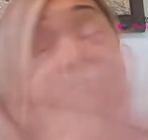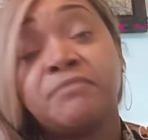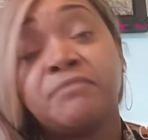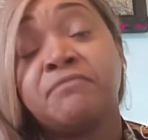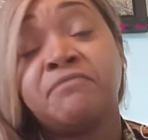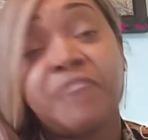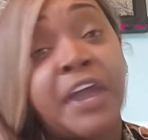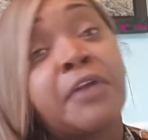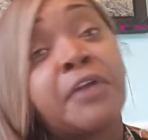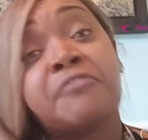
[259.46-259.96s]

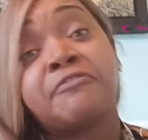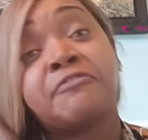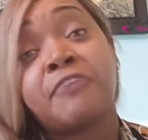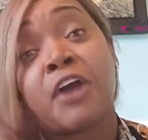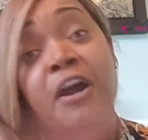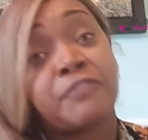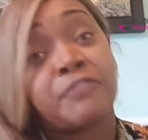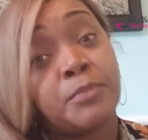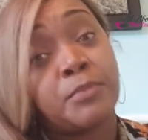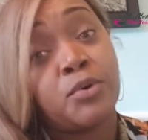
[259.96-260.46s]
very
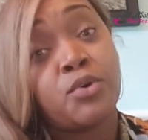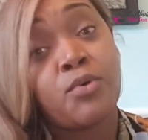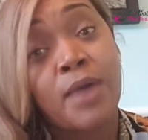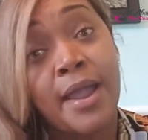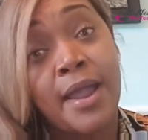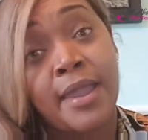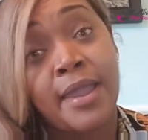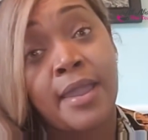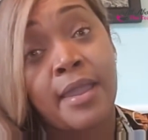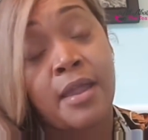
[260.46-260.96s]
far from who I
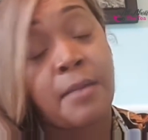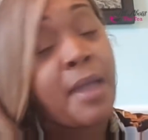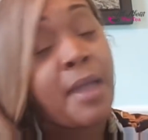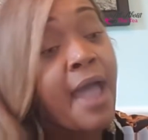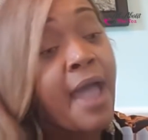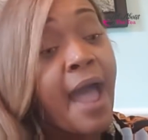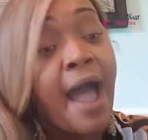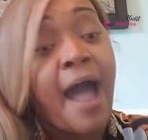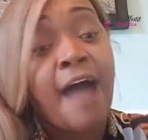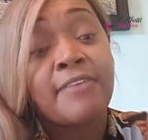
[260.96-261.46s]
am.
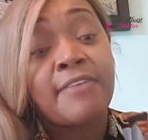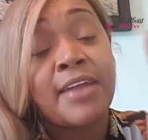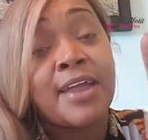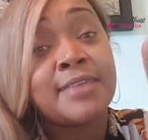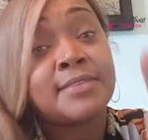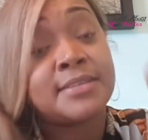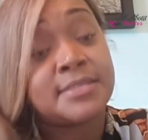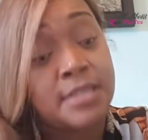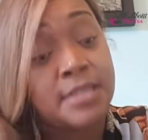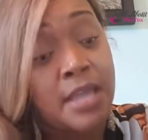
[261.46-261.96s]
I've
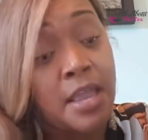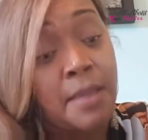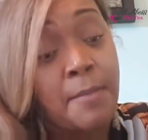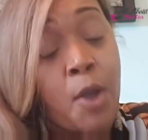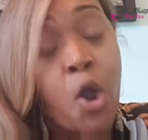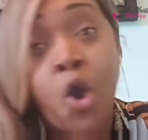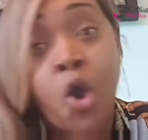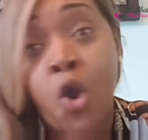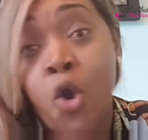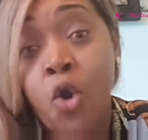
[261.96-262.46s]
had the same
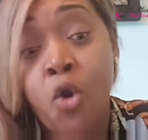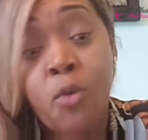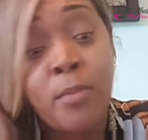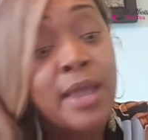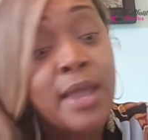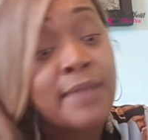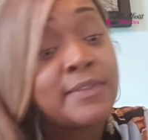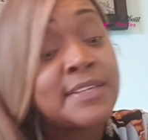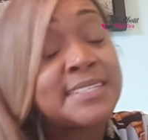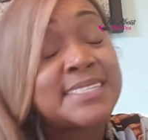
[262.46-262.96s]
home,
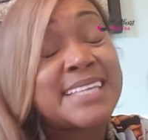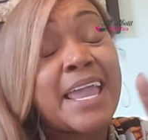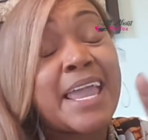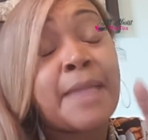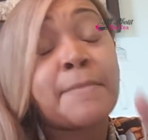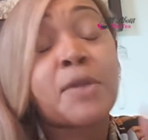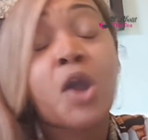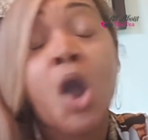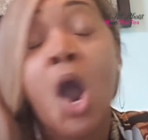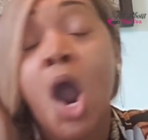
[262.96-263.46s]
the
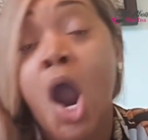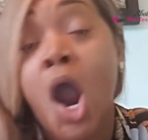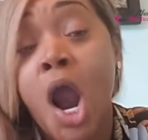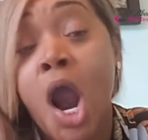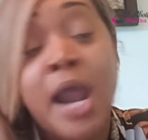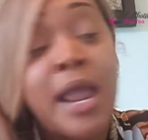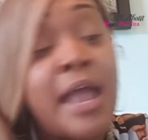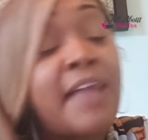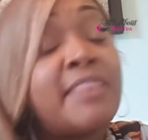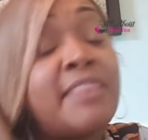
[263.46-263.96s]
same
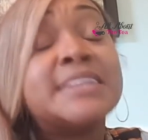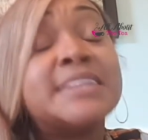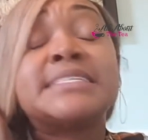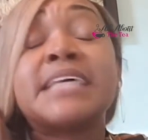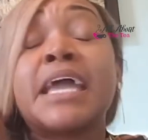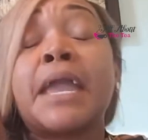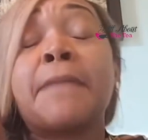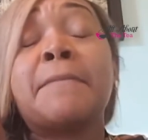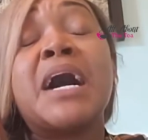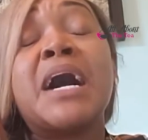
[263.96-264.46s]
car, the
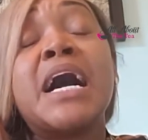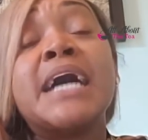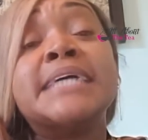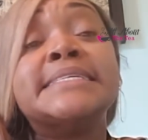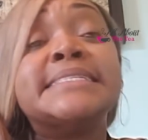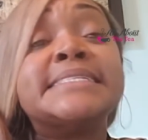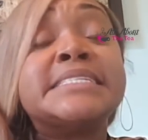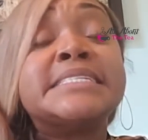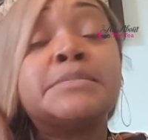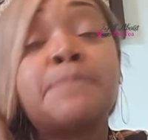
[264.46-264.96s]
same
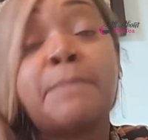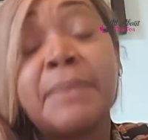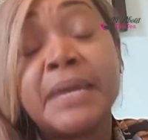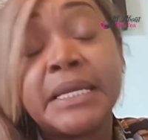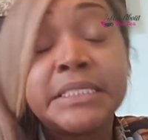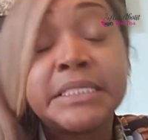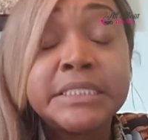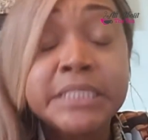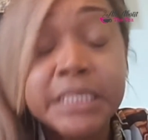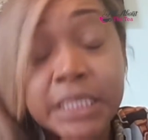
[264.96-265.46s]

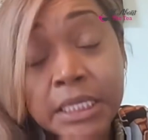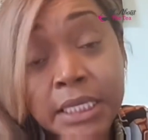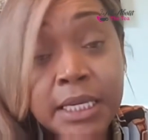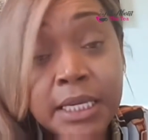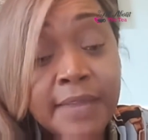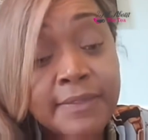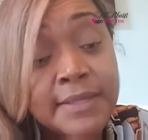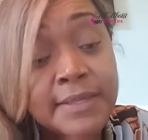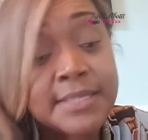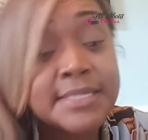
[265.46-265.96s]
husband,
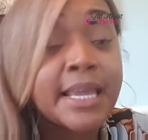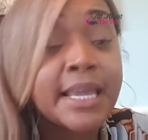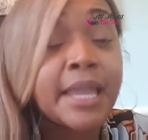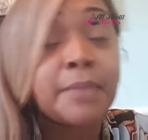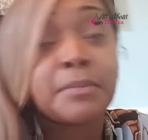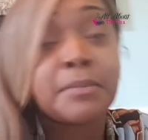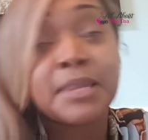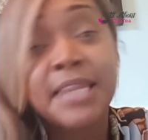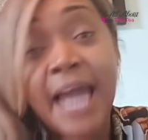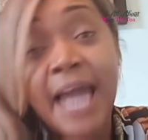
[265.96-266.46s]
the
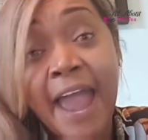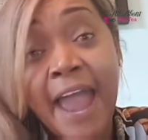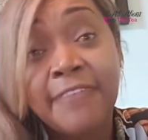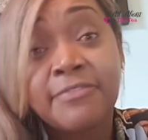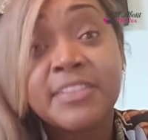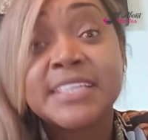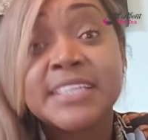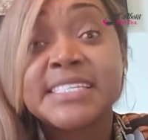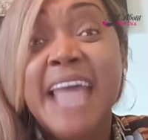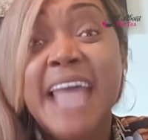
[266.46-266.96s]
same
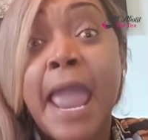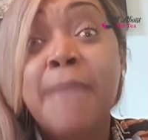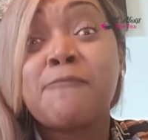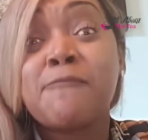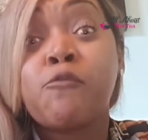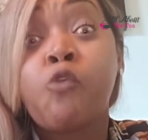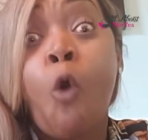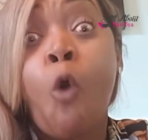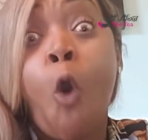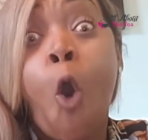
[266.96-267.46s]
life, the same
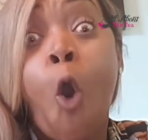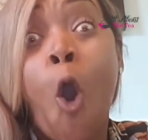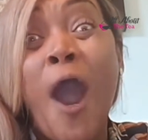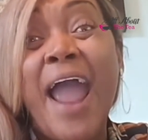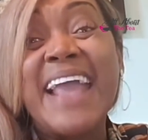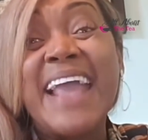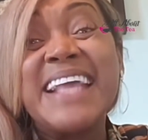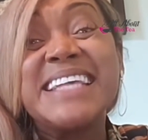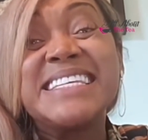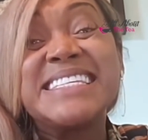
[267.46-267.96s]

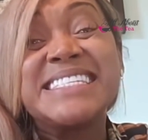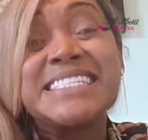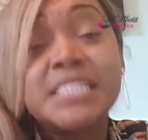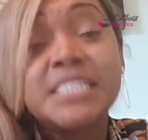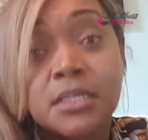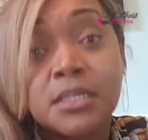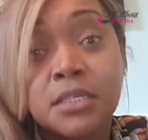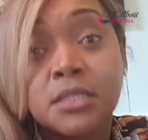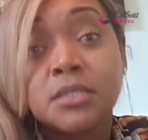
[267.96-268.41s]
voice